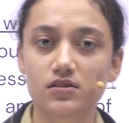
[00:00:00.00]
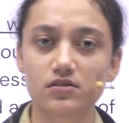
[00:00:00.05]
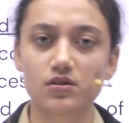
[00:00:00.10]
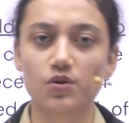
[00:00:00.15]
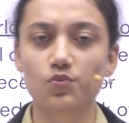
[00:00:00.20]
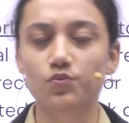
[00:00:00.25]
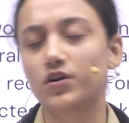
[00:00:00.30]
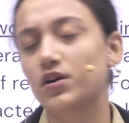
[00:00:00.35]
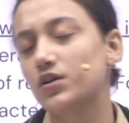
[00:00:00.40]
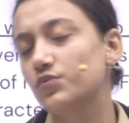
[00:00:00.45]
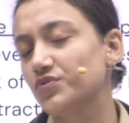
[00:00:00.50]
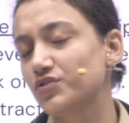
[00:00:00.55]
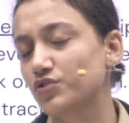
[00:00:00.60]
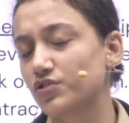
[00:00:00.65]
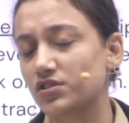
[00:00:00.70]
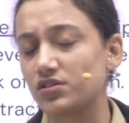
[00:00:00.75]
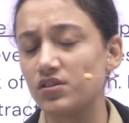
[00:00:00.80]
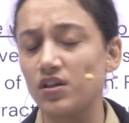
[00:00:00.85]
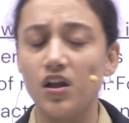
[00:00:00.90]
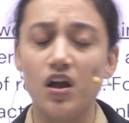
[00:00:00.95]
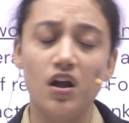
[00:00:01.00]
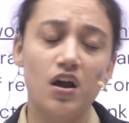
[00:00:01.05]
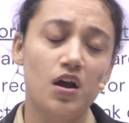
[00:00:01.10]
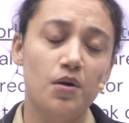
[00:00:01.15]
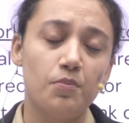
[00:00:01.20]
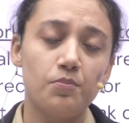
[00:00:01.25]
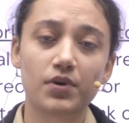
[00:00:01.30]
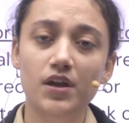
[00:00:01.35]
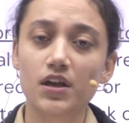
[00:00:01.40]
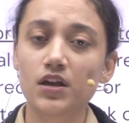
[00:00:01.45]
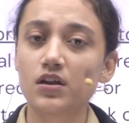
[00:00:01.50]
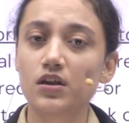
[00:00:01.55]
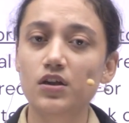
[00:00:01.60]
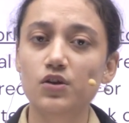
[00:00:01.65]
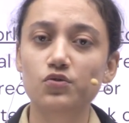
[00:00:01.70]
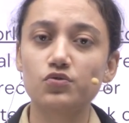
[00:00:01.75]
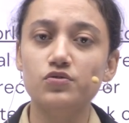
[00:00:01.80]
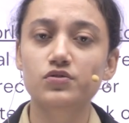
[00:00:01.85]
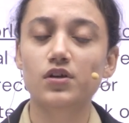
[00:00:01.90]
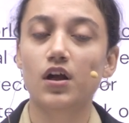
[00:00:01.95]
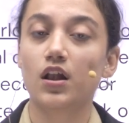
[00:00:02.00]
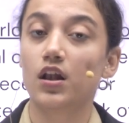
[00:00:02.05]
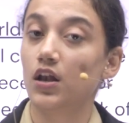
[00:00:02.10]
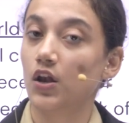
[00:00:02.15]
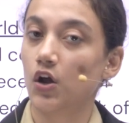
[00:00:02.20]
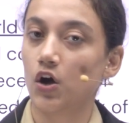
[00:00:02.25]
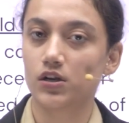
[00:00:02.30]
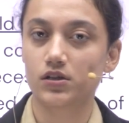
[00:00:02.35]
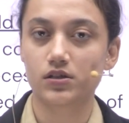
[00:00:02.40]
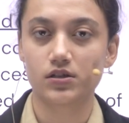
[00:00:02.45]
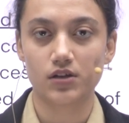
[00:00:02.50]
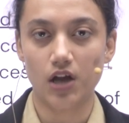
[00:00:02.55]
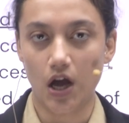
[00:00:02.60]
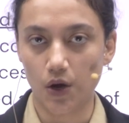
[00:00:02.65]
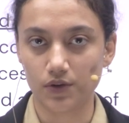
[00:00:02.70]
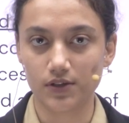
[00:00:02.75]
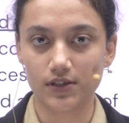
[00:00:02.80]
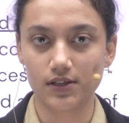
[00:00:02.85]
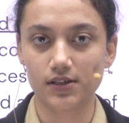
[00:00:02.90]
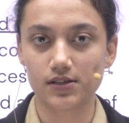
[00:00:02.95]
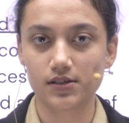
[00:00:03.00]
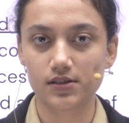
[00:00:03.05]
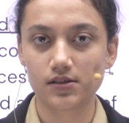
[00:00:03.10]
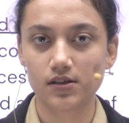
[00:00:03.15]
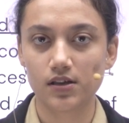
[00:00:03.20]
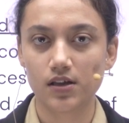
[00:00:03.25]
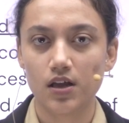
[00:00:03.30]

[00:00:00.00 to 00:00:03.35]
is a word which is being used a lot nowadays.